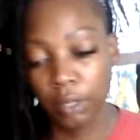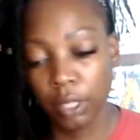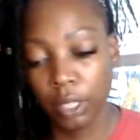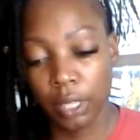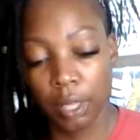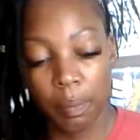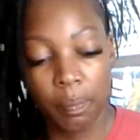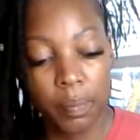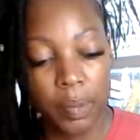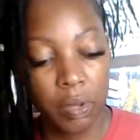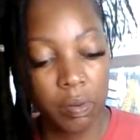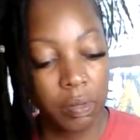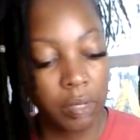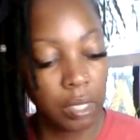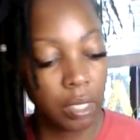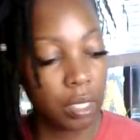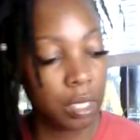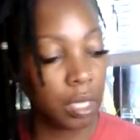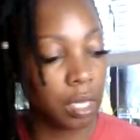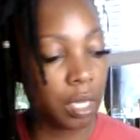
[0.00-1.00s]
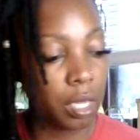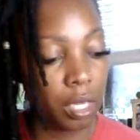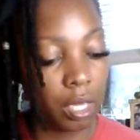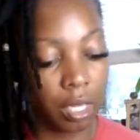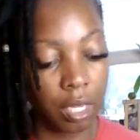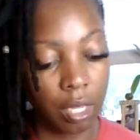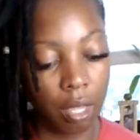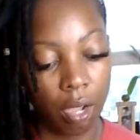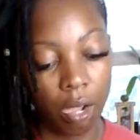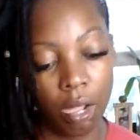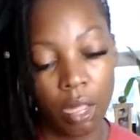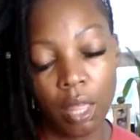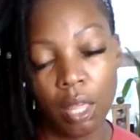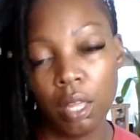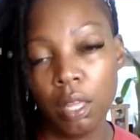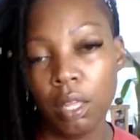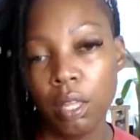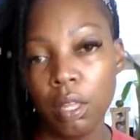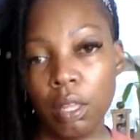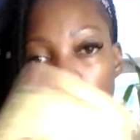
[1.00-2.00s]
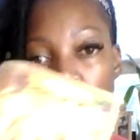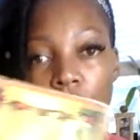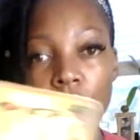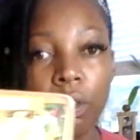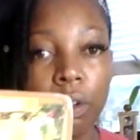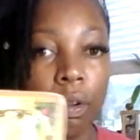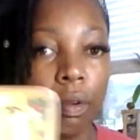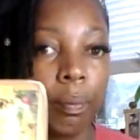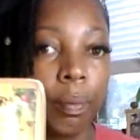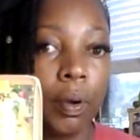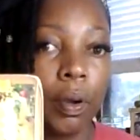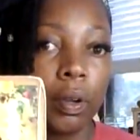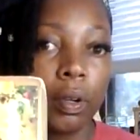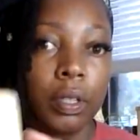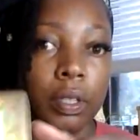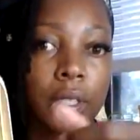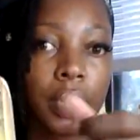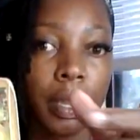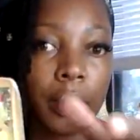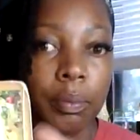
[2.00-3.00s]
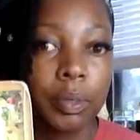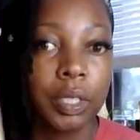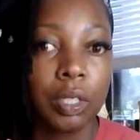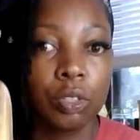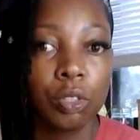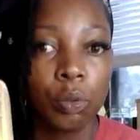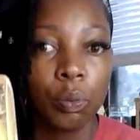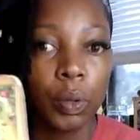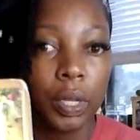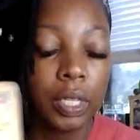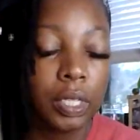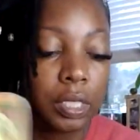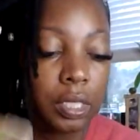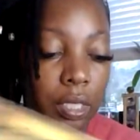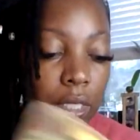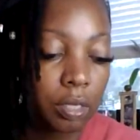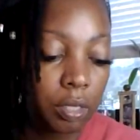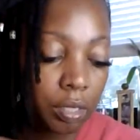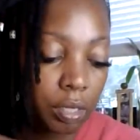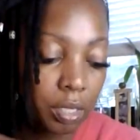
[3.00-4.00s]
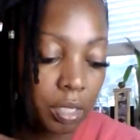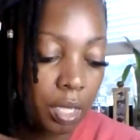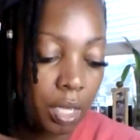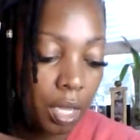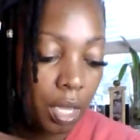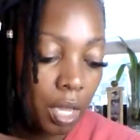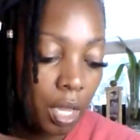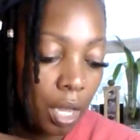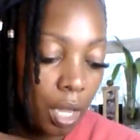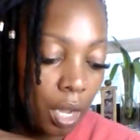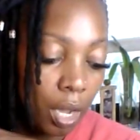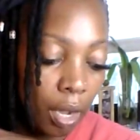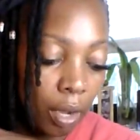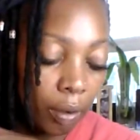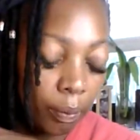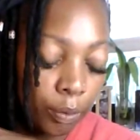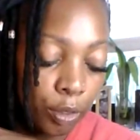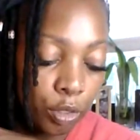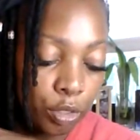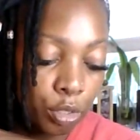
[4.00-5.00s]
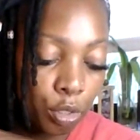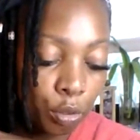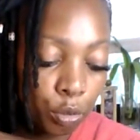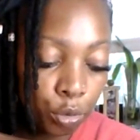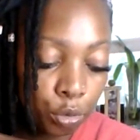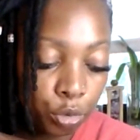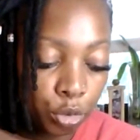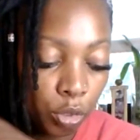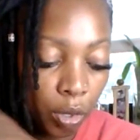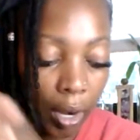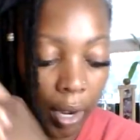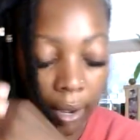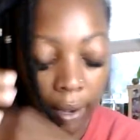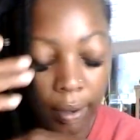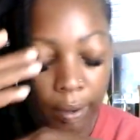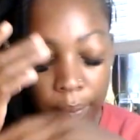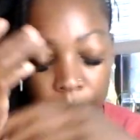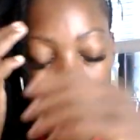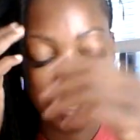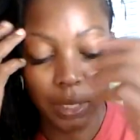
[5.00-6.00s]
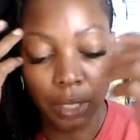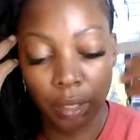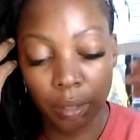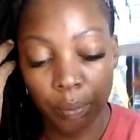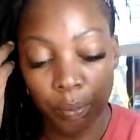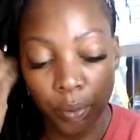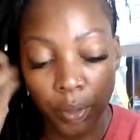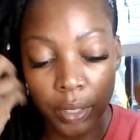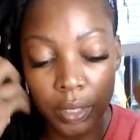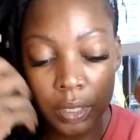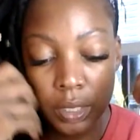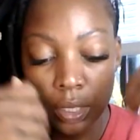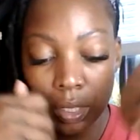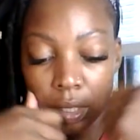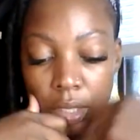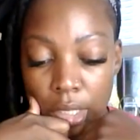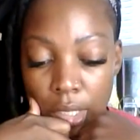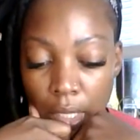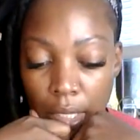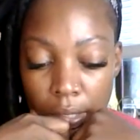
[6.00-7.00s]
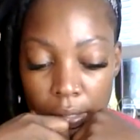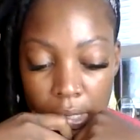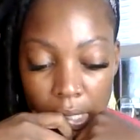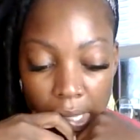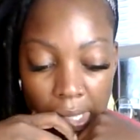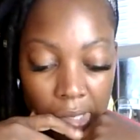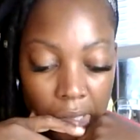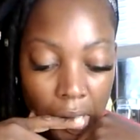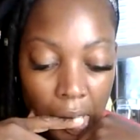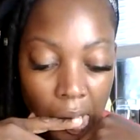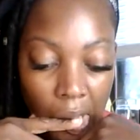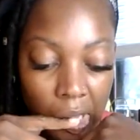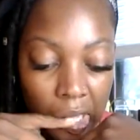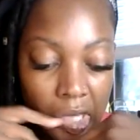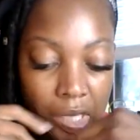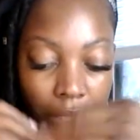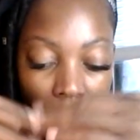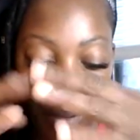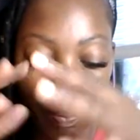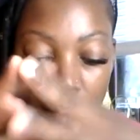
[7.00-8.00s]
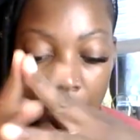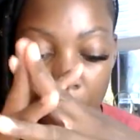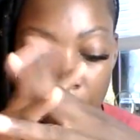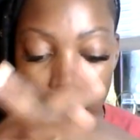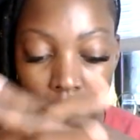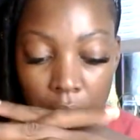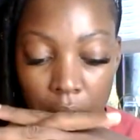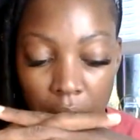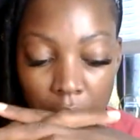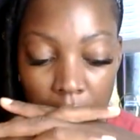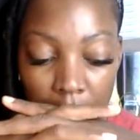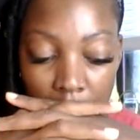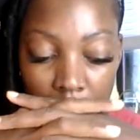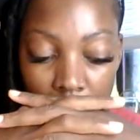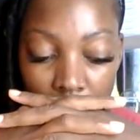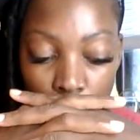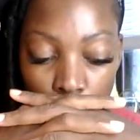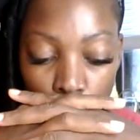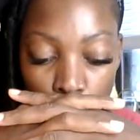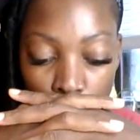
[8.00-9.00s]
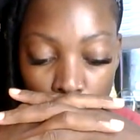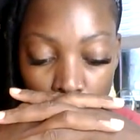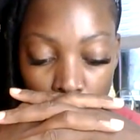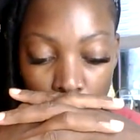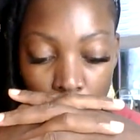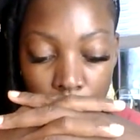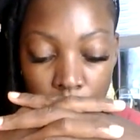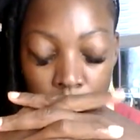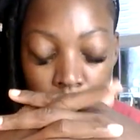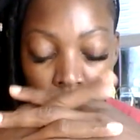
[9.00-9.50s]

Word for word: the community, third party type situations, um, your soul tribe, celebrations, things like that, is some area here where